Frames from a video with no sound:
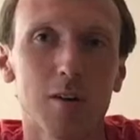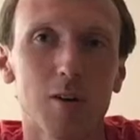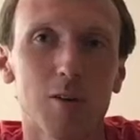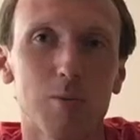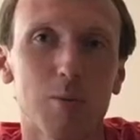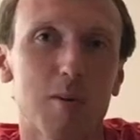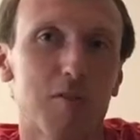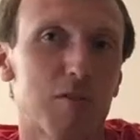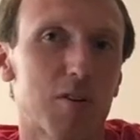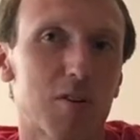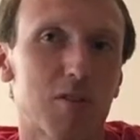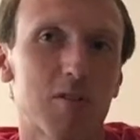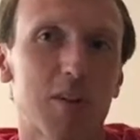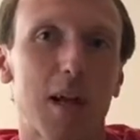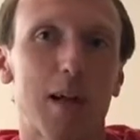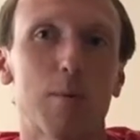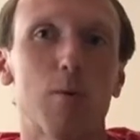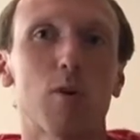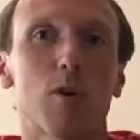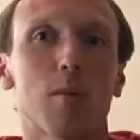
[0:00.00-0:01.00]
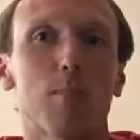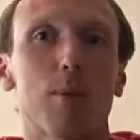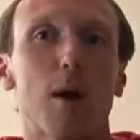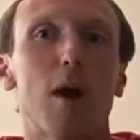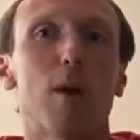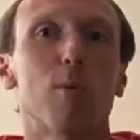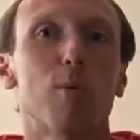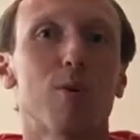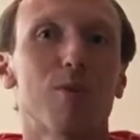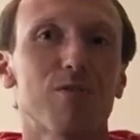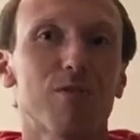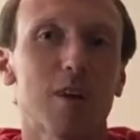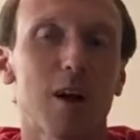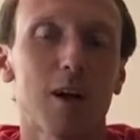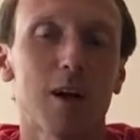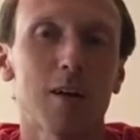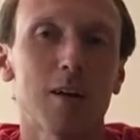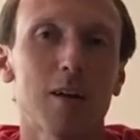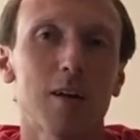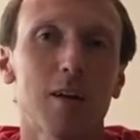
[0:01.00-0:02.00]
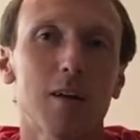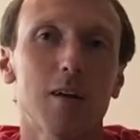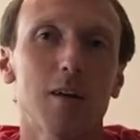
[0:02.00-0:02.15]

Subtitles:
It was my first time going to Power Morphicon.